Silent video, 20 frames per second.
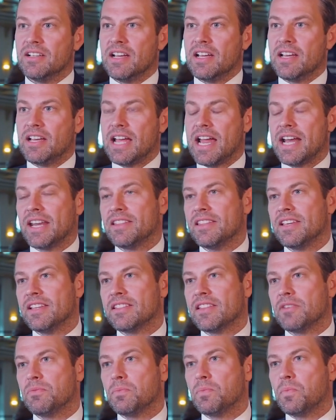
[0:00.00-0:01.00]
And I
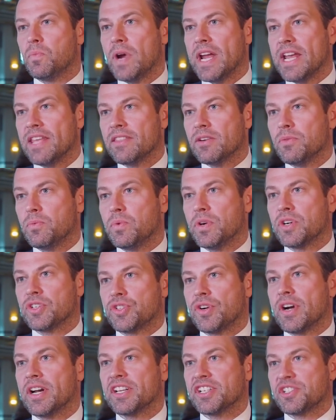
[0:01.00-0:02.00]
think the way that we're
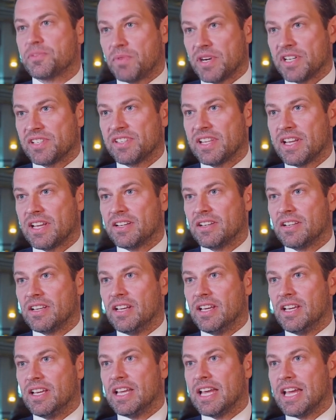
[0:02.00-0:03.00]
trying to express that
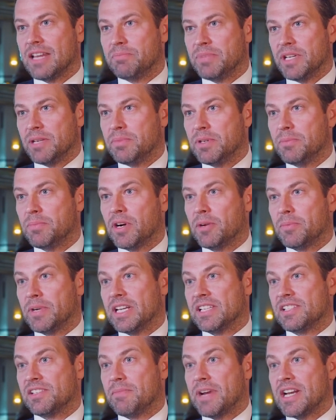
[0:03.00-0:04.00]
at BNP
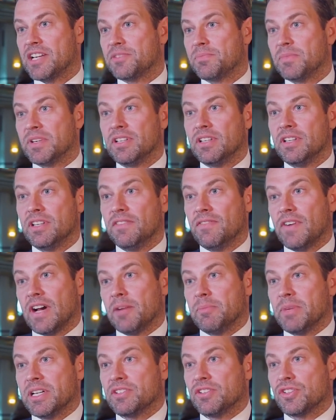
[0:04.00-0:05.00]
Paribas Asset Management and the
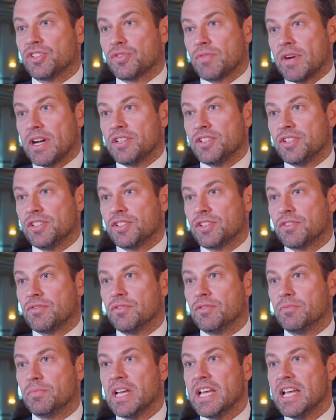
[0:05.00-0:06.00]
Environmental Strategies
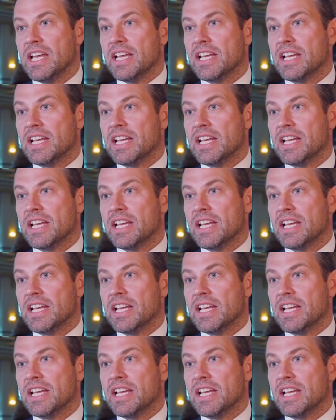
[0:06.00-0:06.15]
Group